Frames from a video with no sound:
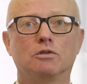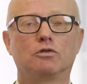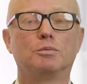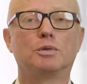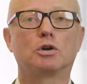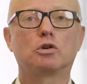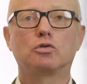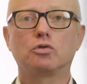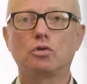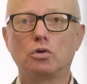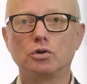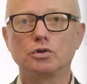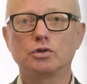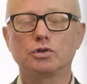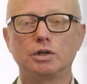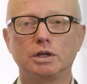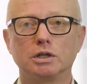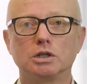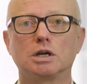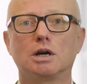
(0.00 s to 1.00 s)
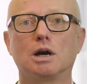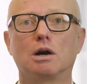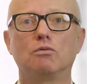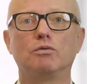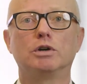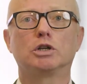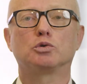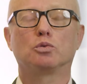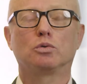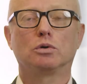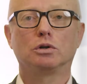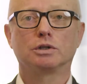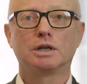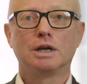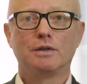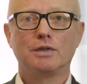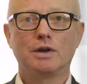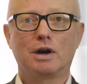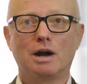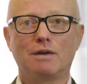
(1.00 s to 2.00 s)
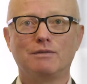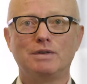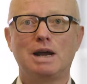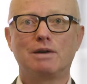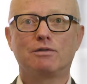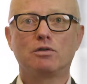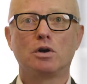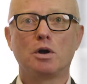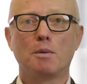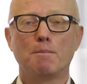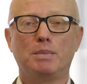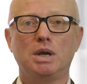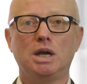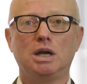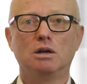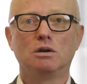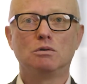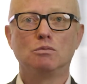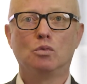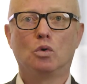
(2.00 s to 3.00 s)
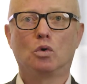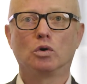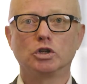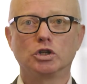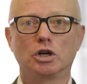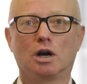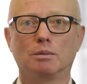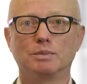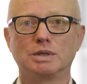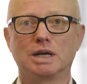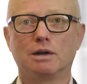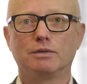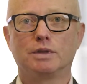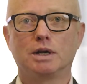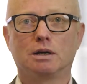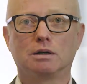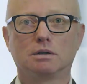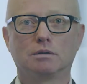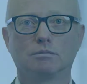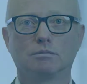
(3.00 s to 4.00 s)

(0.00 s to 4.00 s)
from across the entire rich world. There have never been more jobs out there.